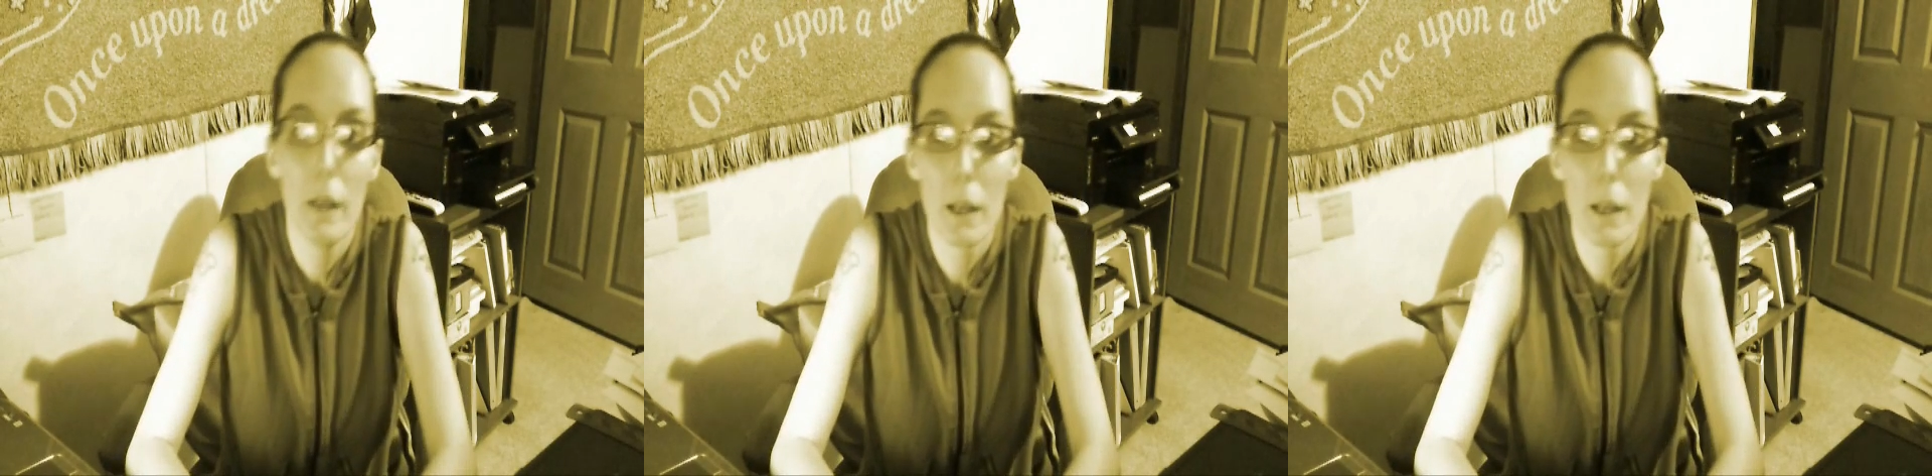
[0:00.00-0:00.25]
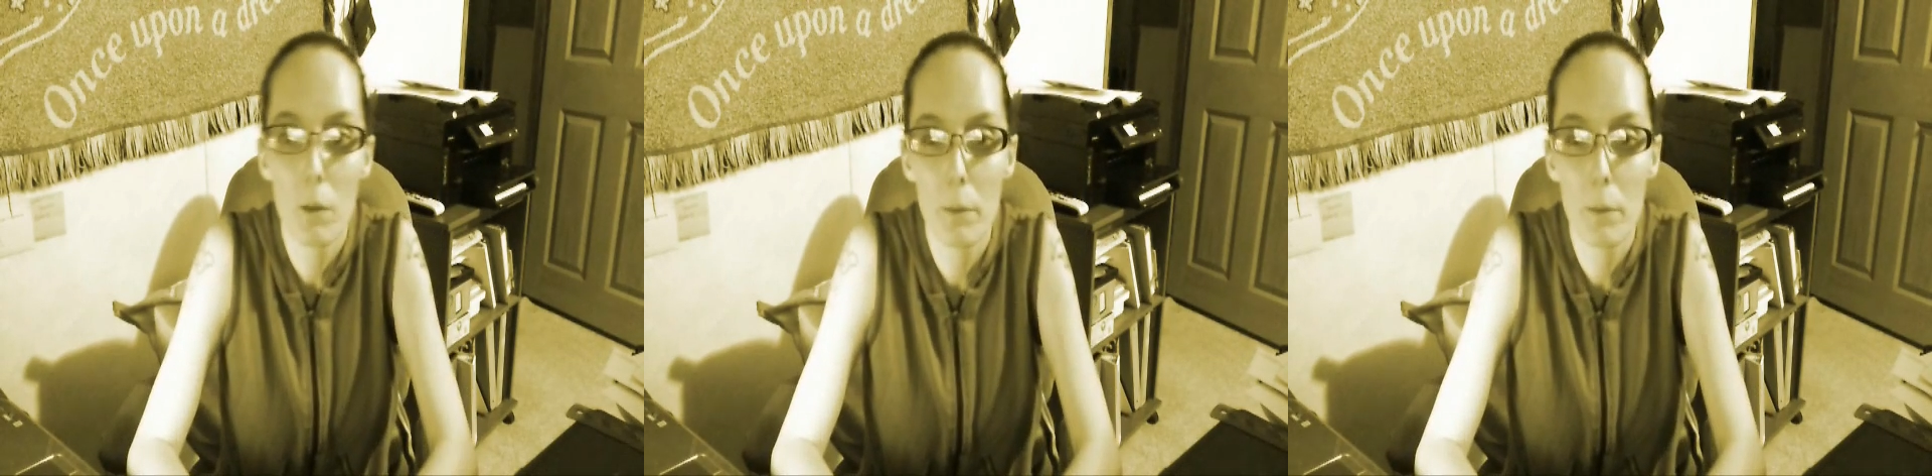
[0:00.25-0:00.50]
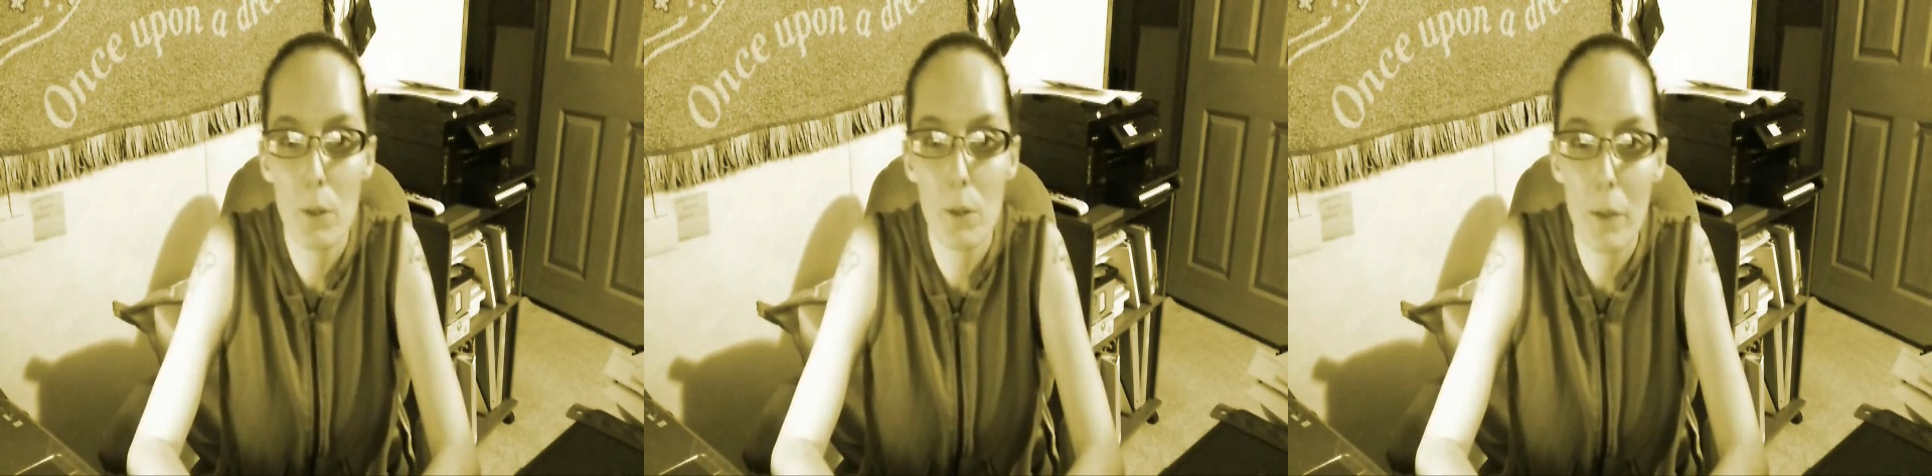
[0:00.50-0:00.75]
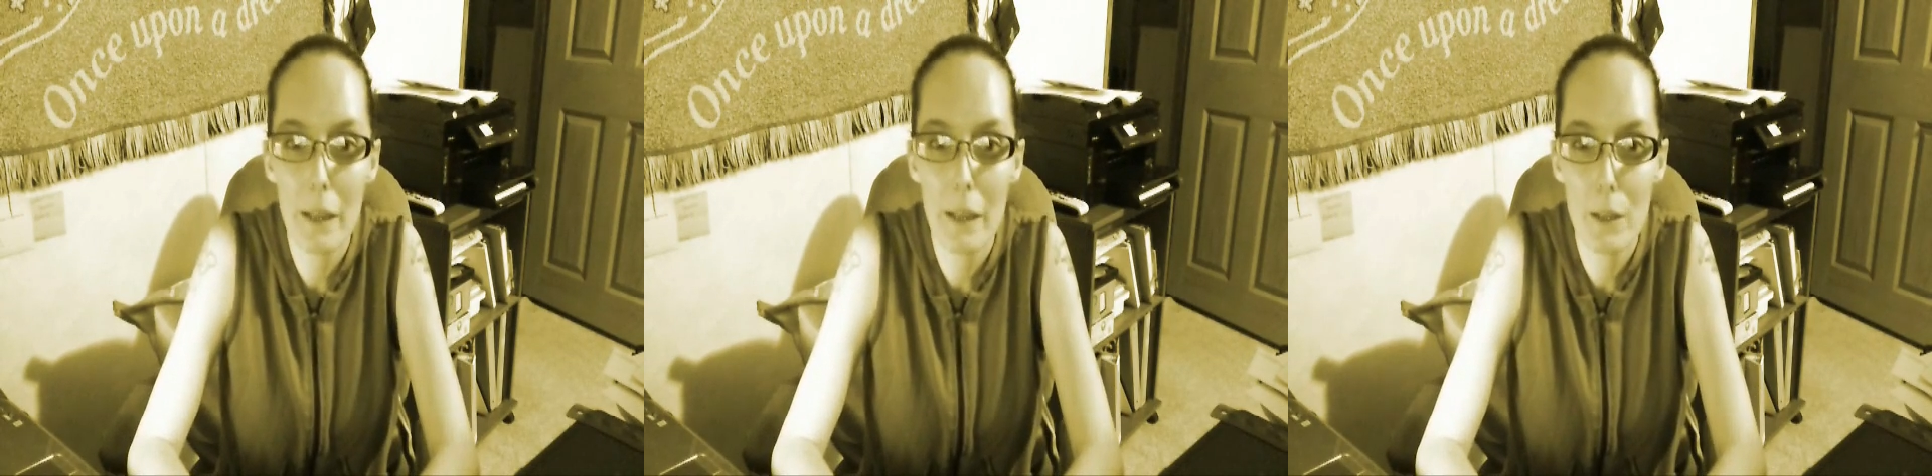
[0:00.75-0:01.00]
anywhere
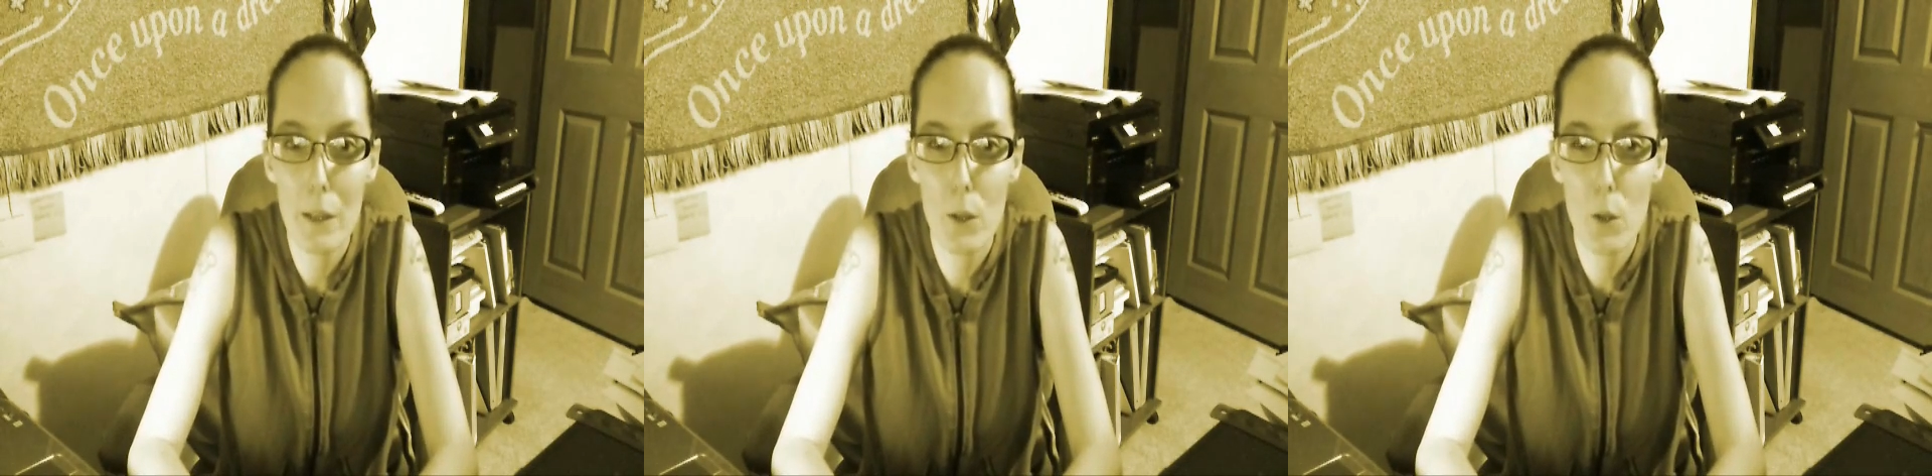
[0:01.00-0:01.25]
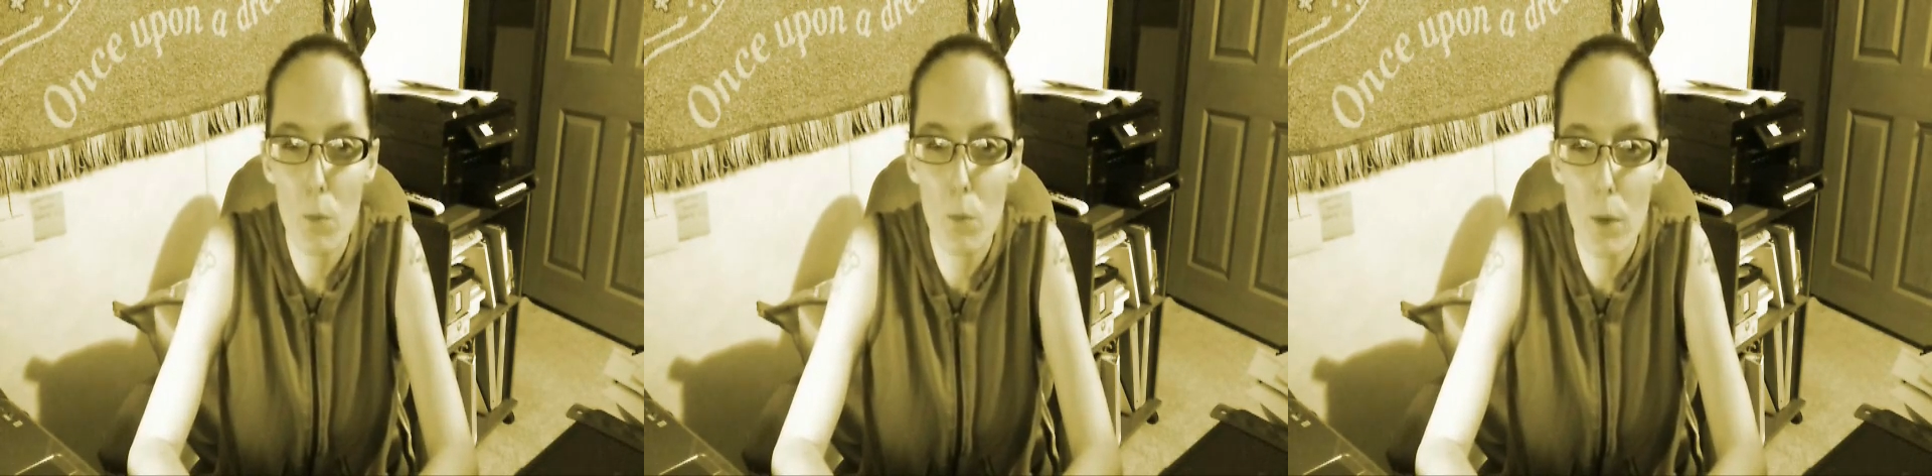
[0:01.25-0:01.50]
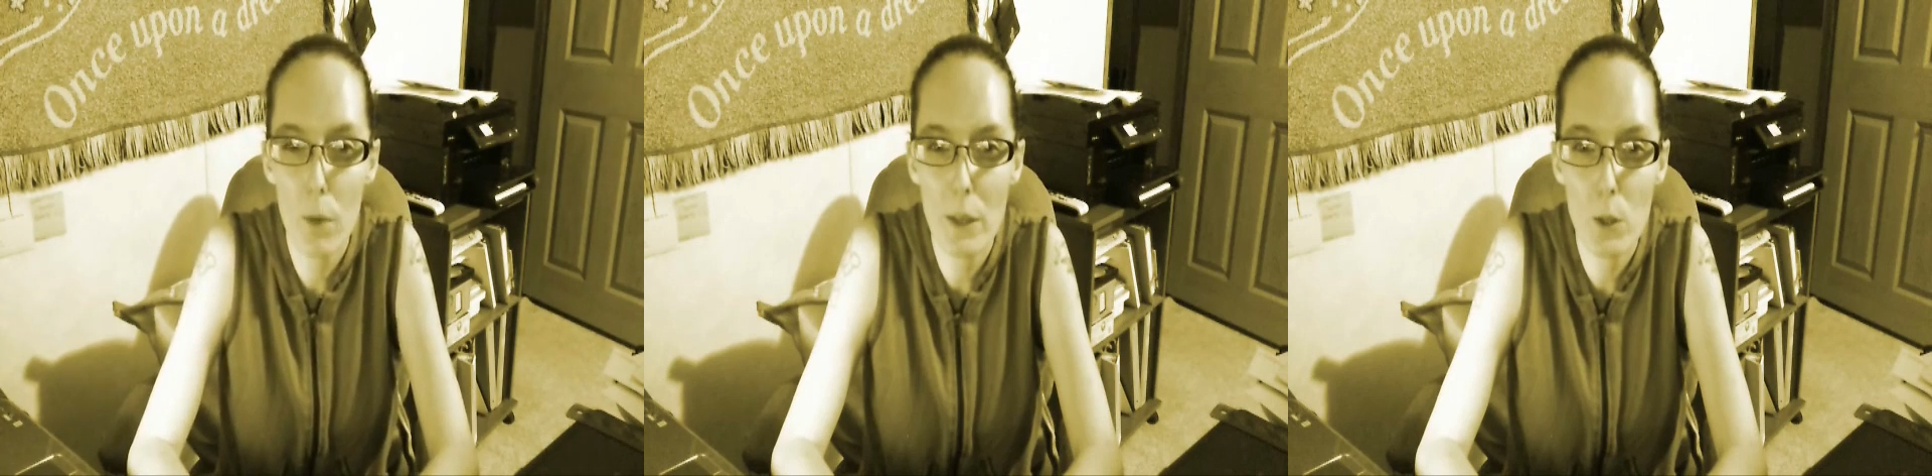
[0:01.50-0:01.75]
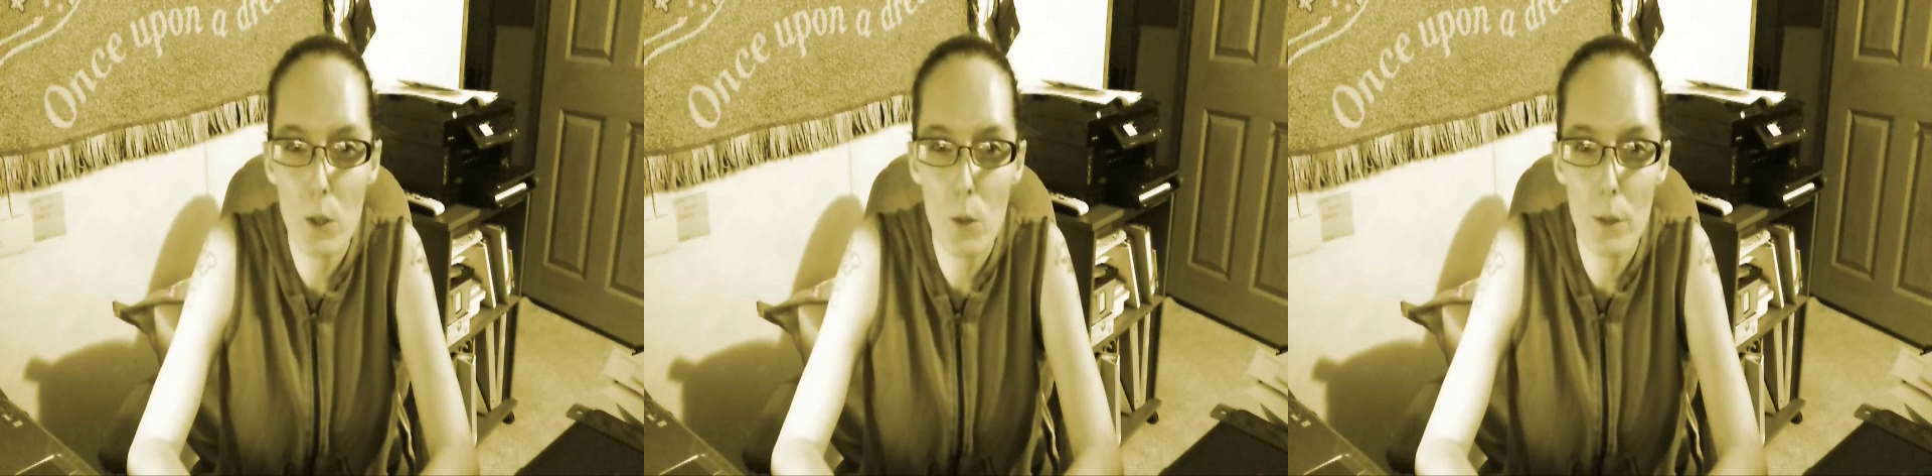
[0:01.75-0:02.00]
between
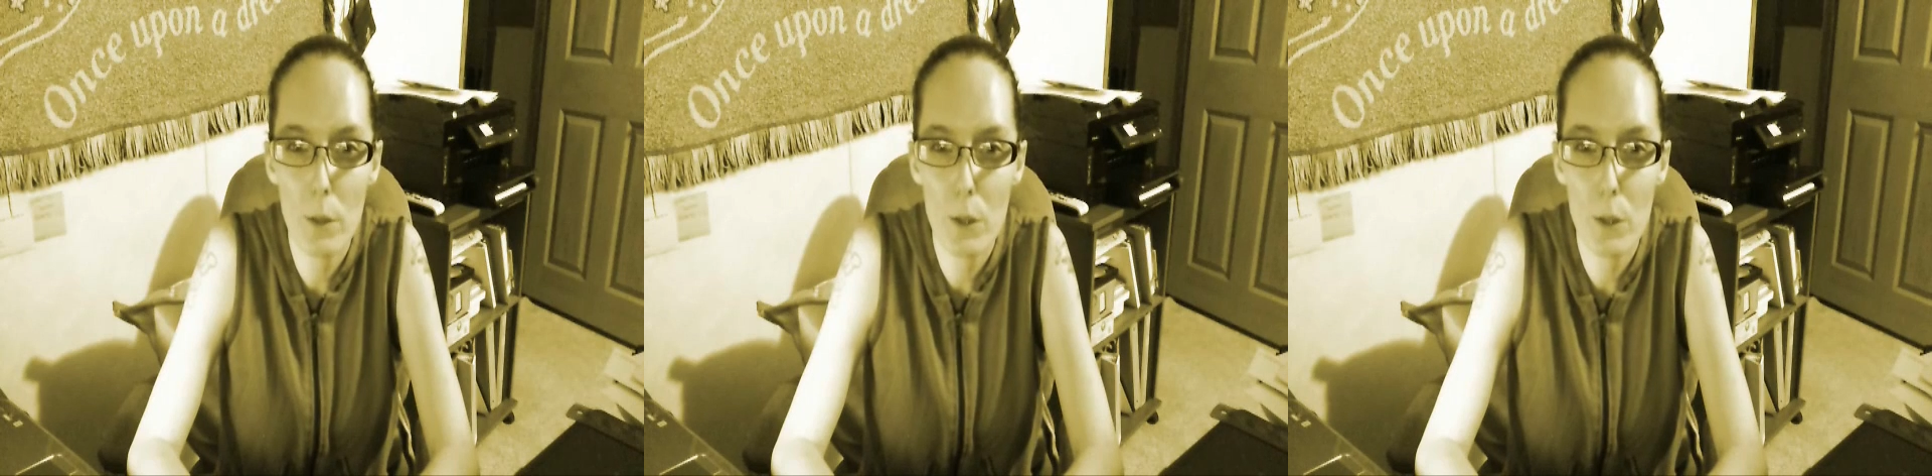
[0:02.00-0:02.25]
2.2 and